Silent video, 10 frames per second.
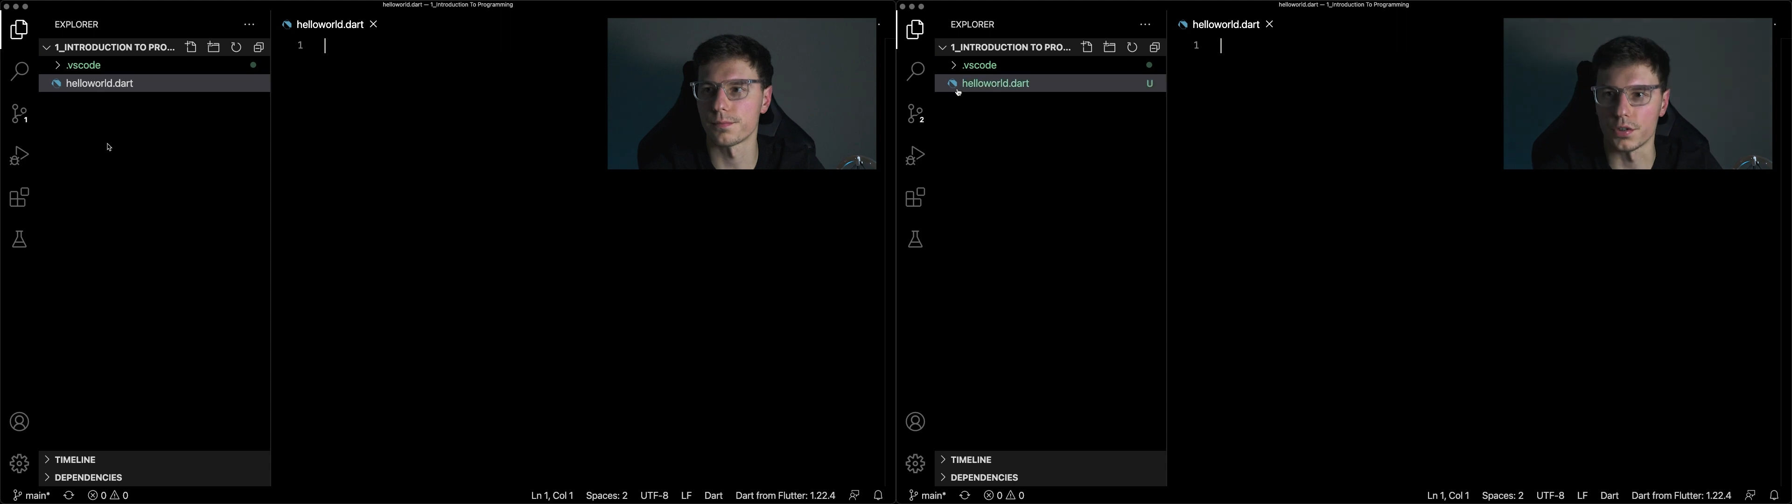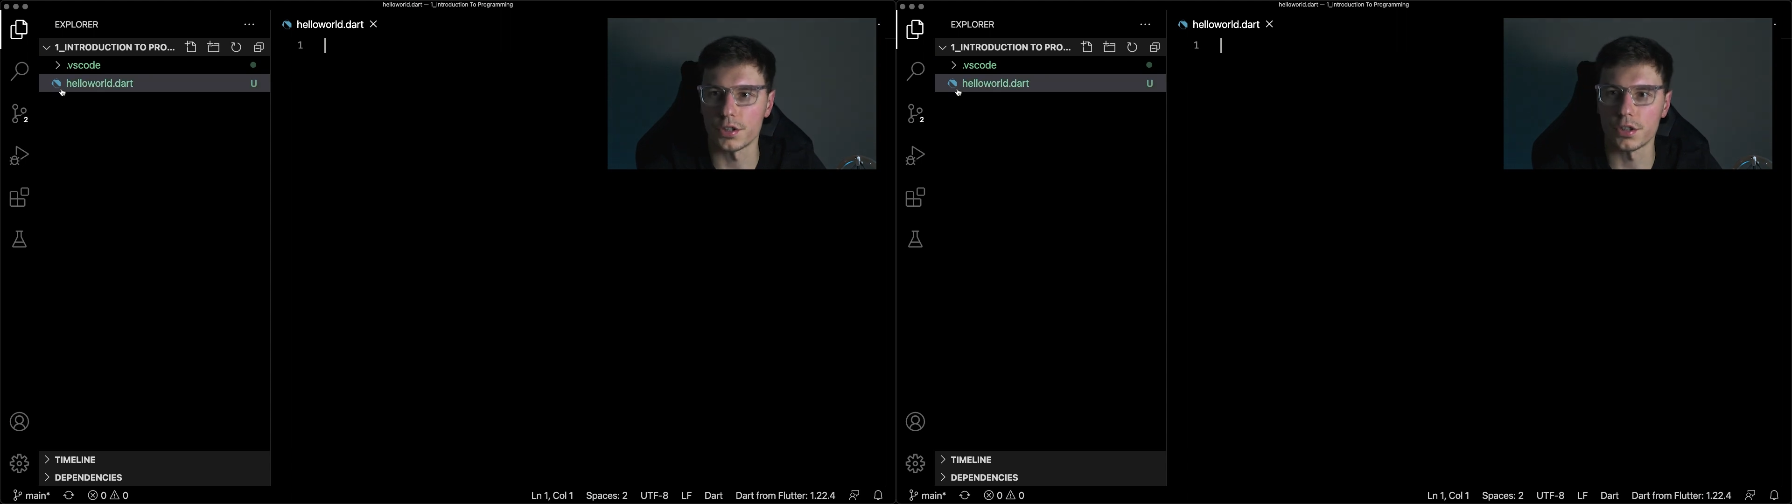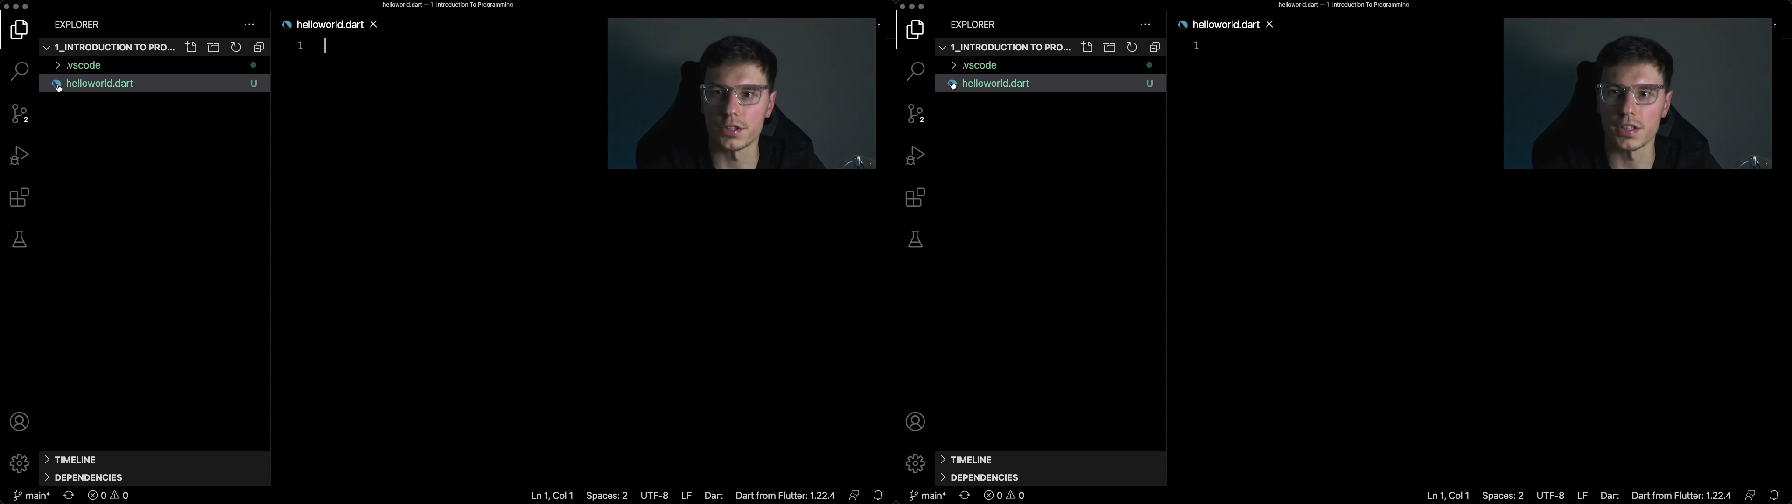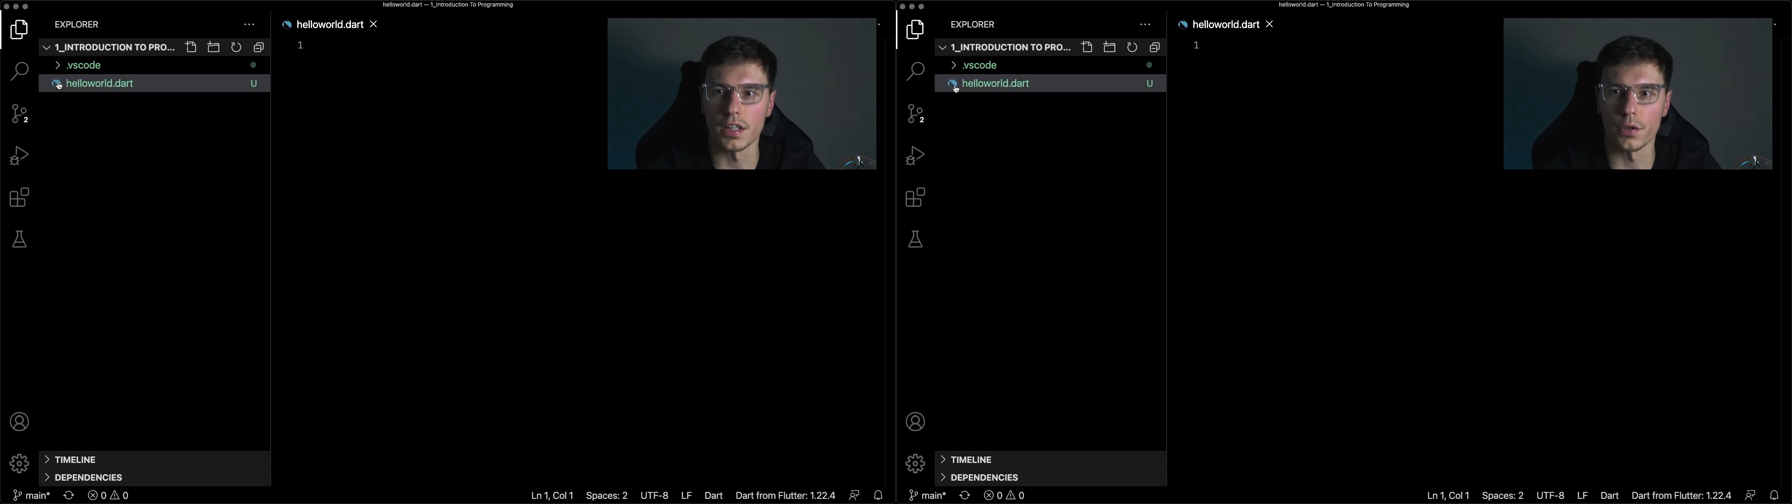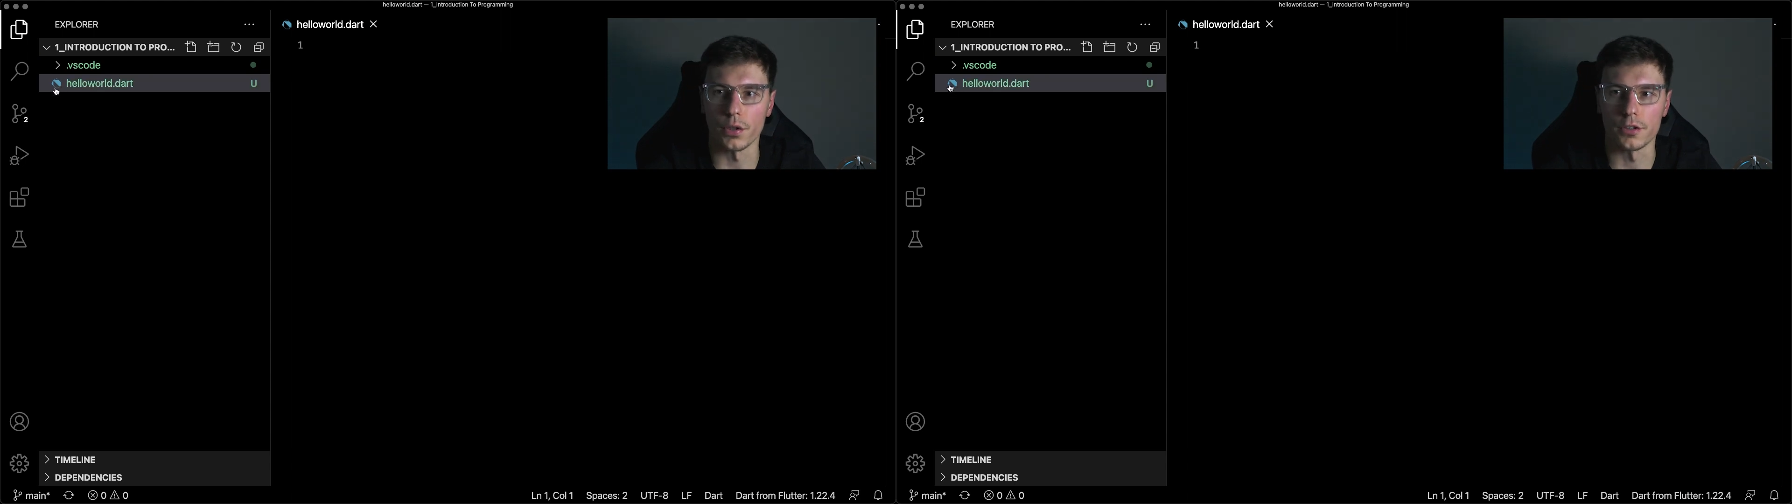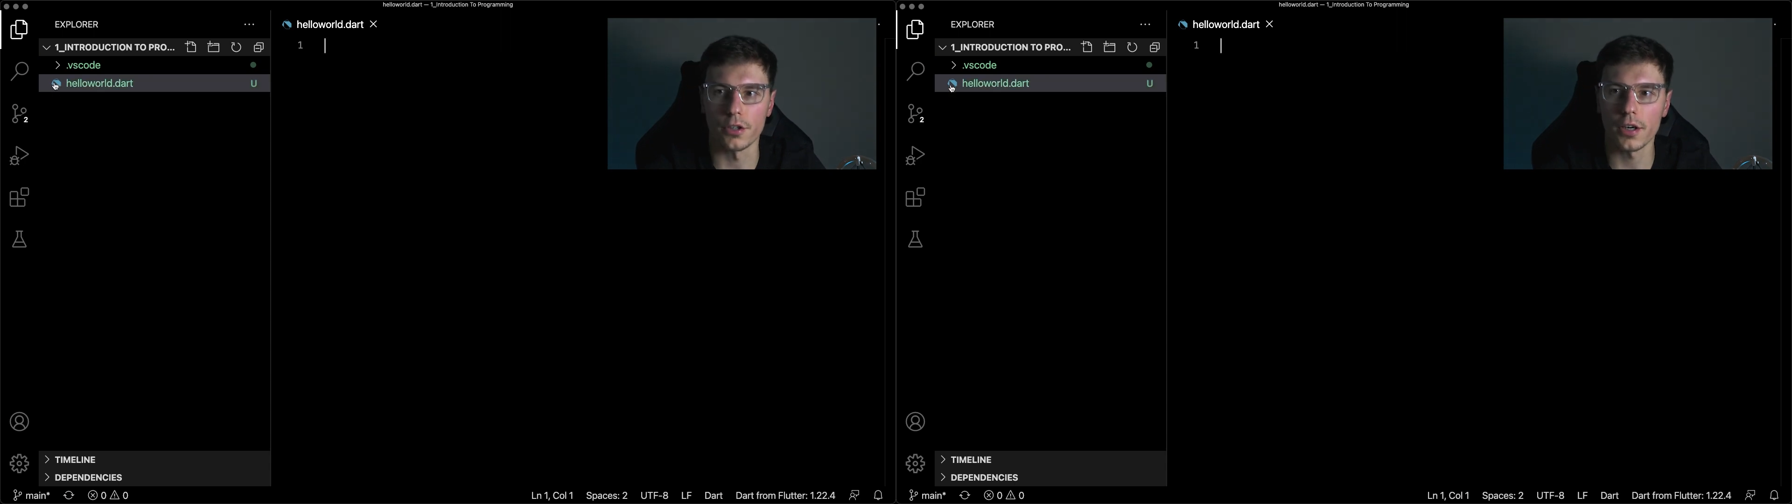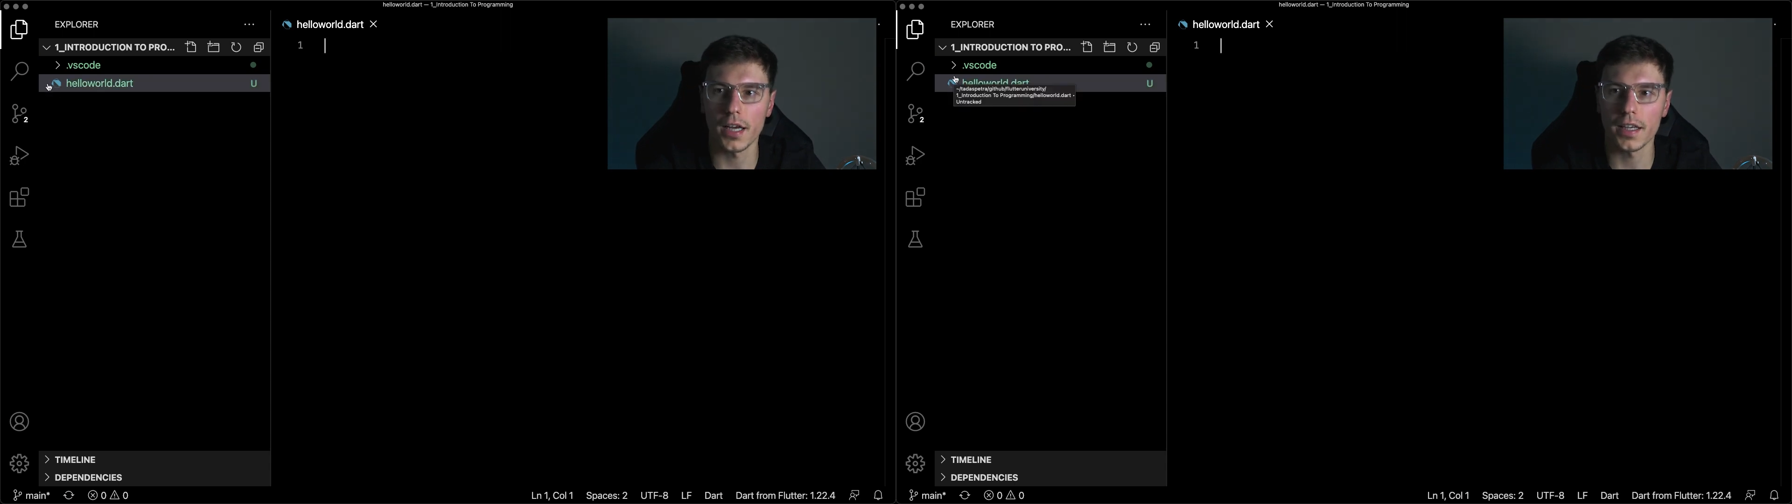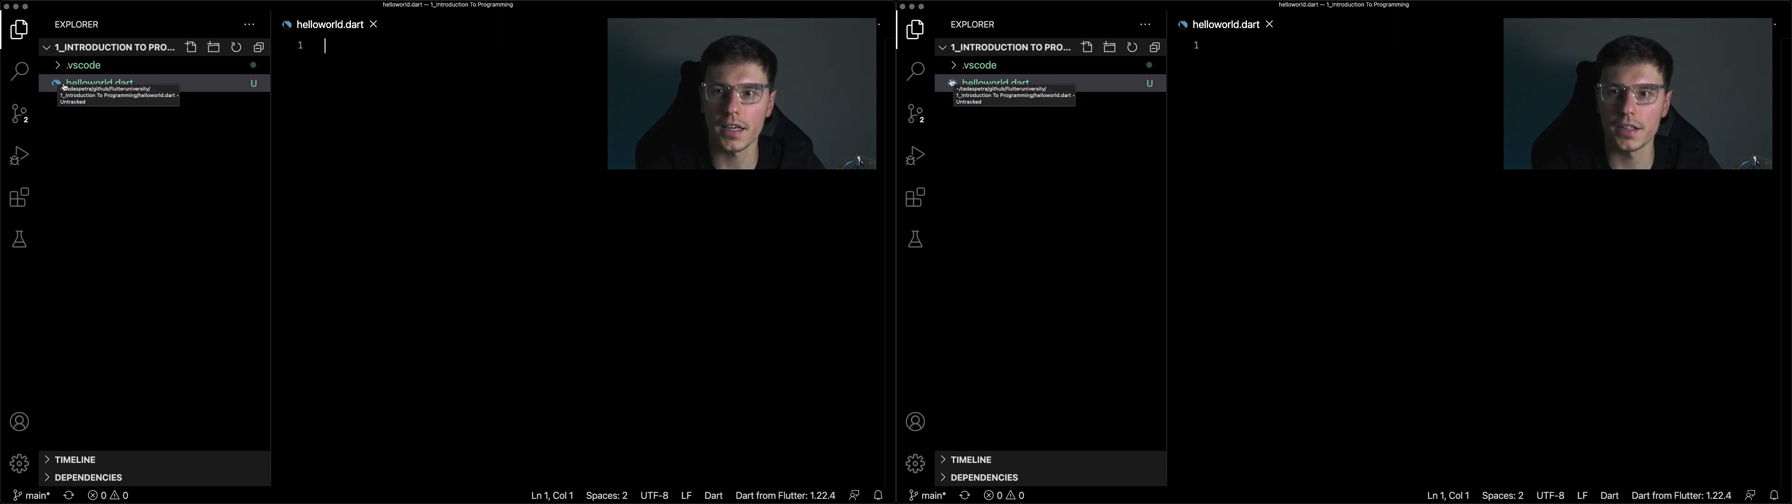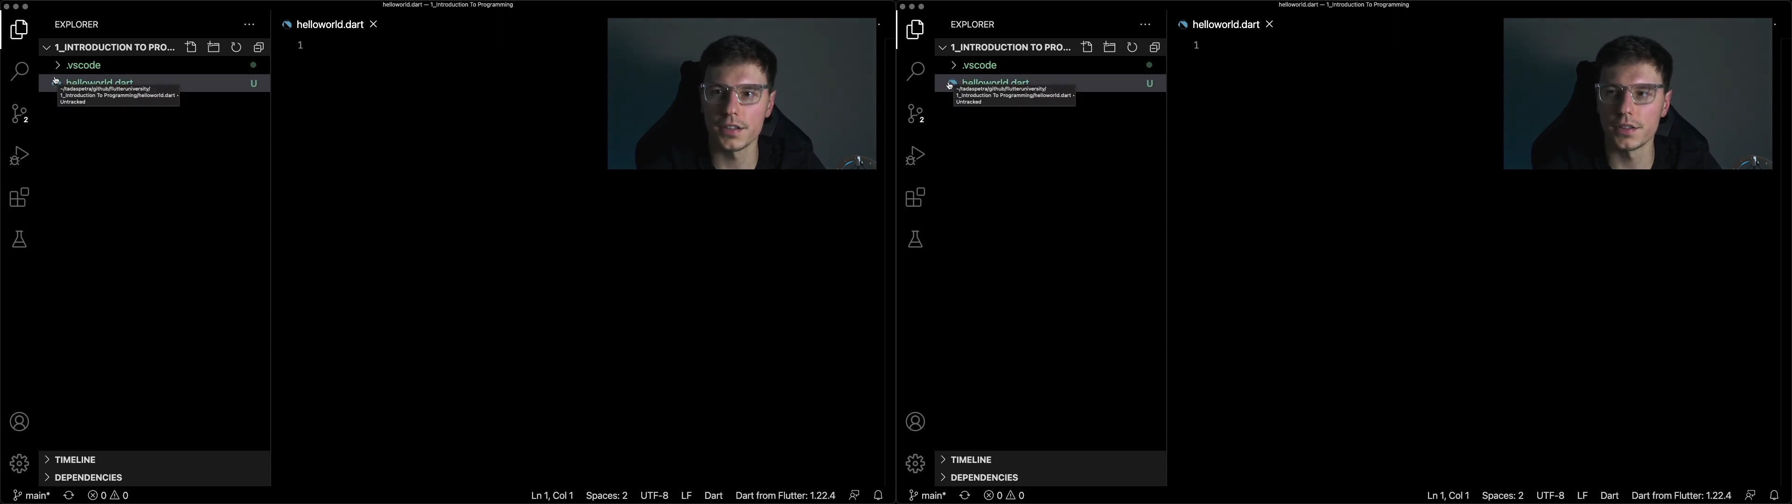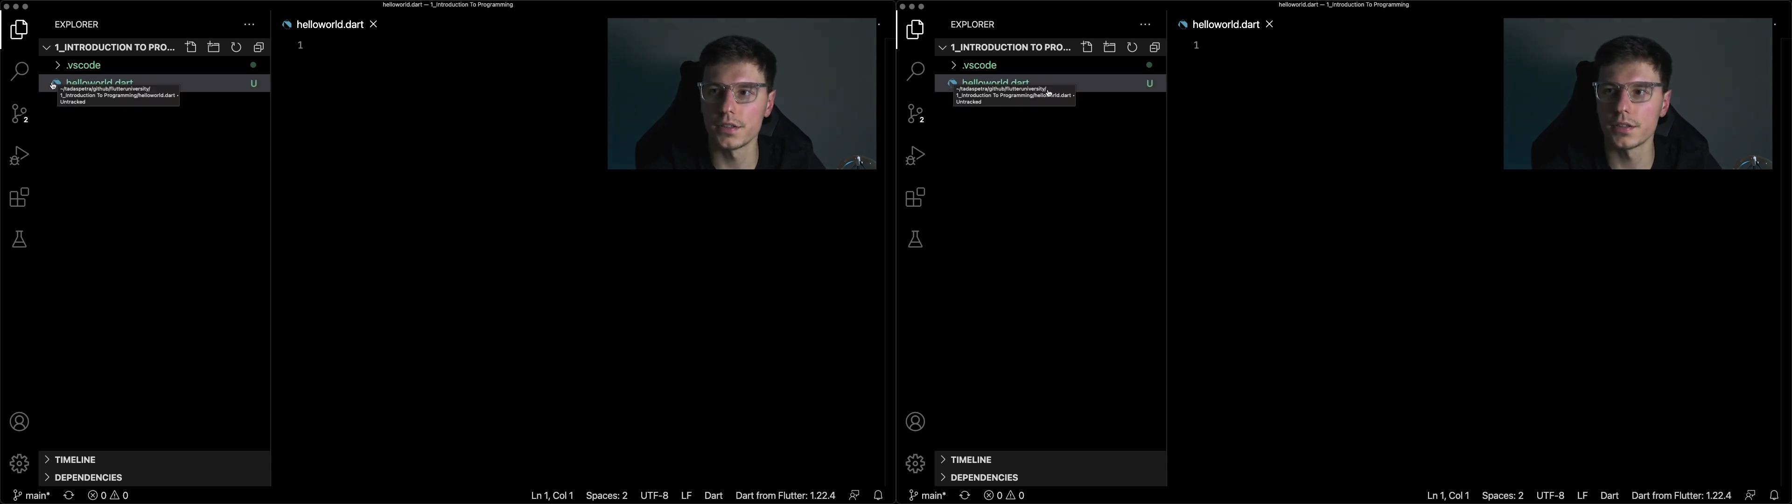You should see the little dart icon
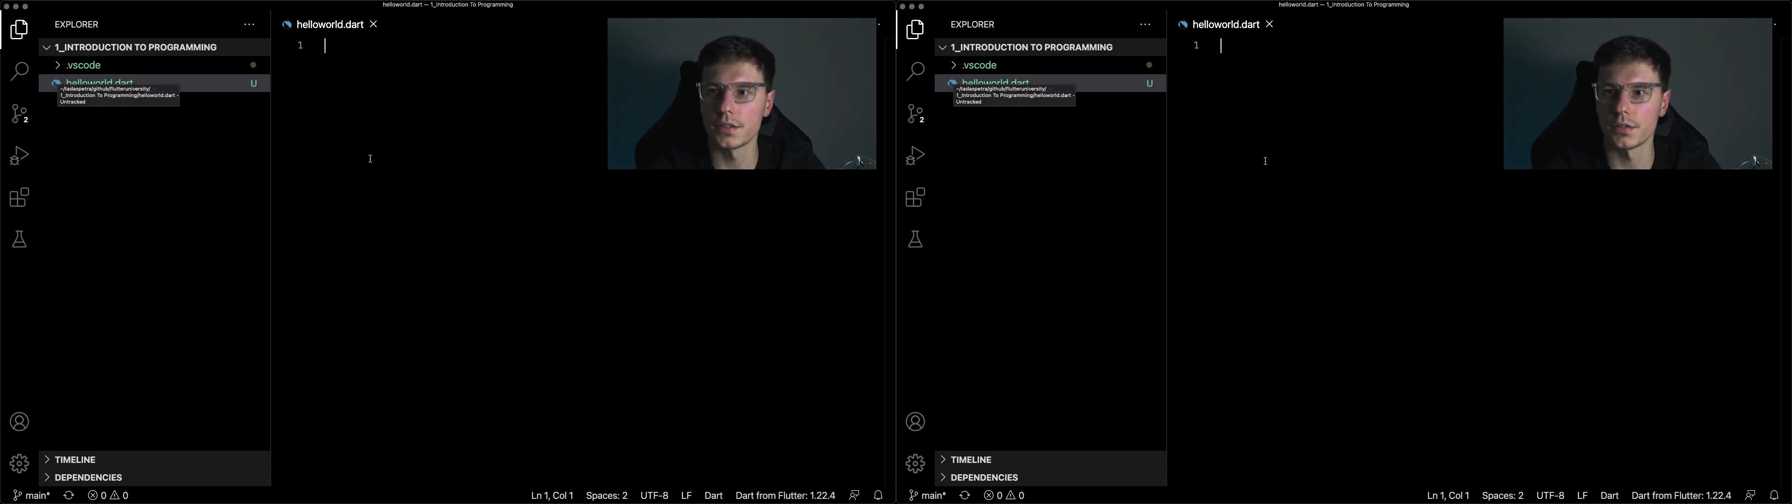here.